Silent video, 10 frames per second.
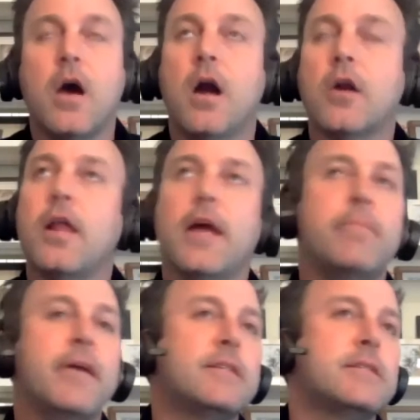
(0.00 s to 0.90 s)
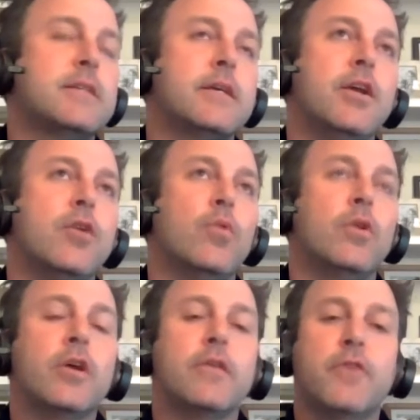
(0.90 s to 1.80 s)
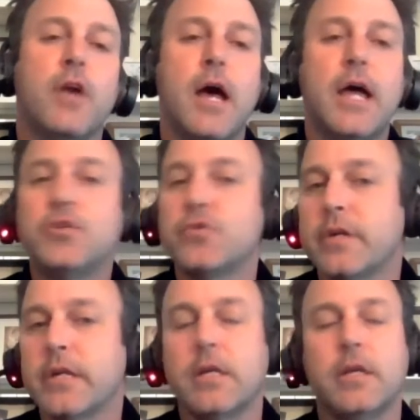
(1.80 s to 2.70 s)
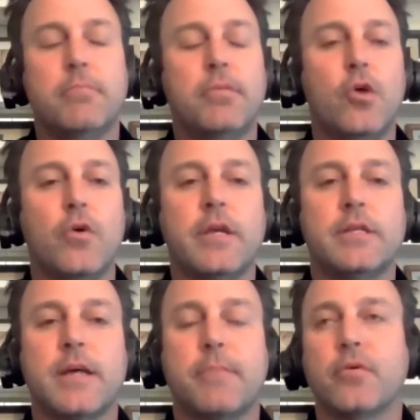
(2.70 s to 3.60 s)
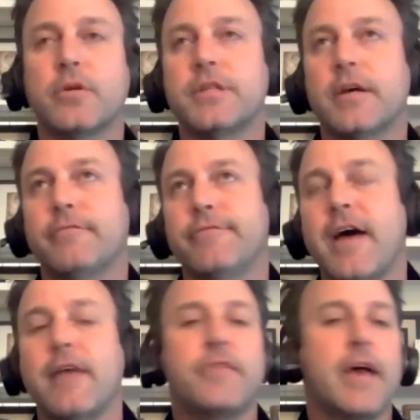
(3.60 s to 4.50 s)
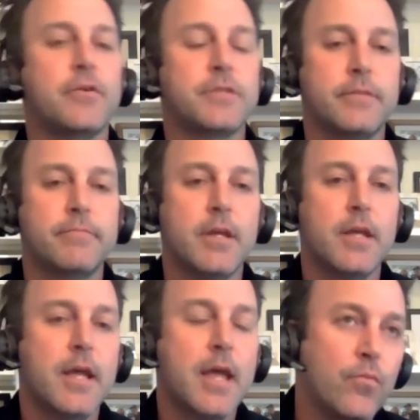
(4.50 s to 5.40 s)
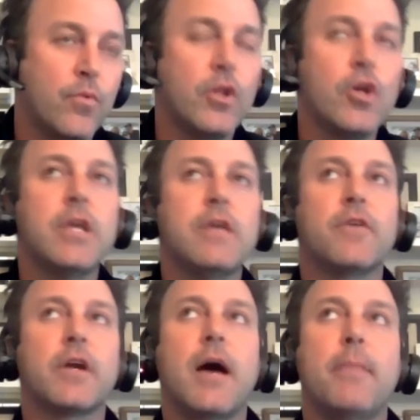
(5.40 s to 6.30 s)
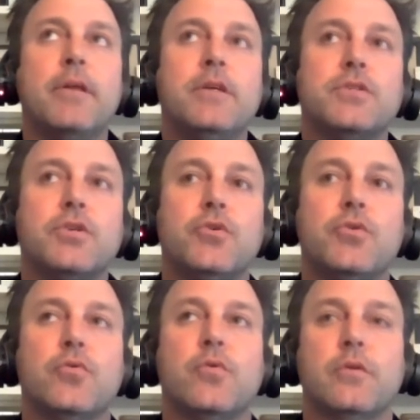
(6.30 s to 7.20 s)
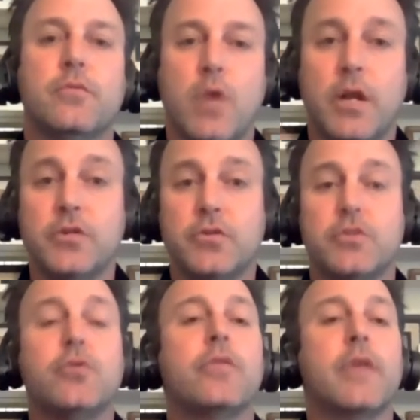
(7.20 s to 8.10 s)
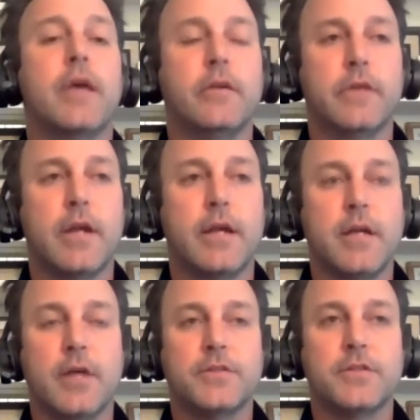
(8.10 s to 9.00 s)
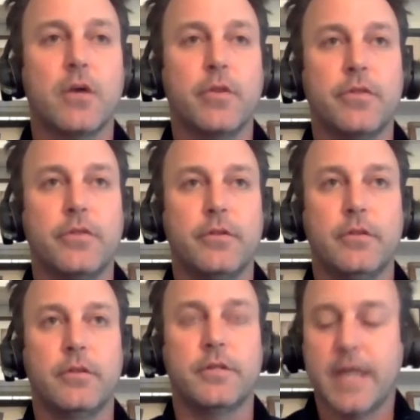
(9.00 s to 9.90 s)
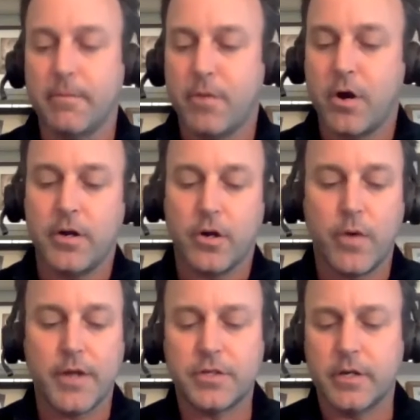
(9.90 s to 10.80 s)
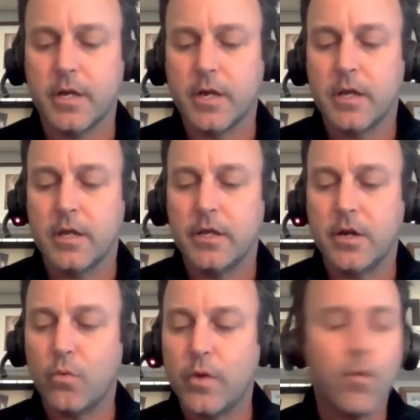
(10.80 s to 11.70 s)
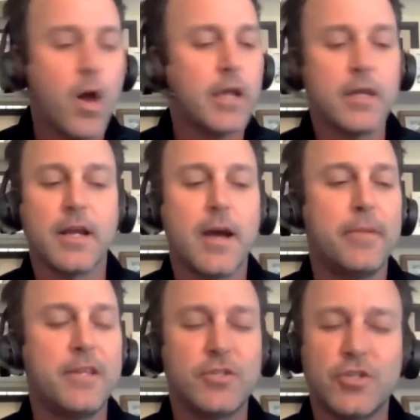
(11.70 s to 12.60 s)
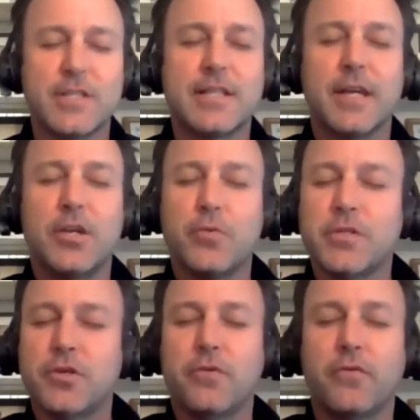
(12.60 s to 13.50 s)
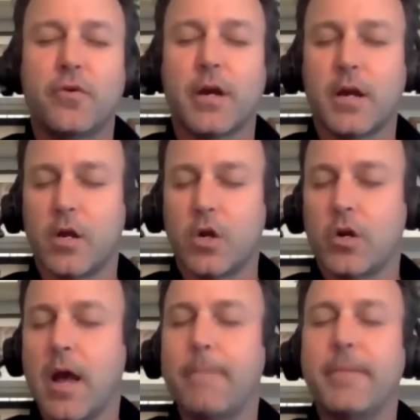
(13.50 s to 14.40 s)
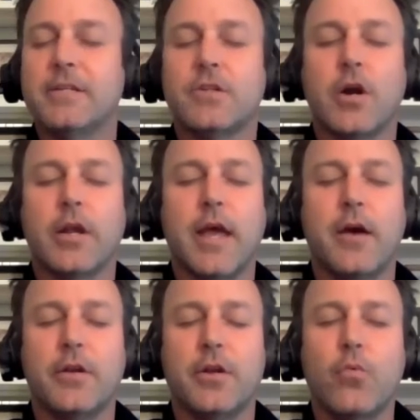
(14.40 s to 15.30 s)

Our client base, we're looking for 100 employees, upwards of 5,000. We're looking for companies who want to do 2 things. And I'll start with the second part of your question. We walk into companies just like you would do for a company starting out.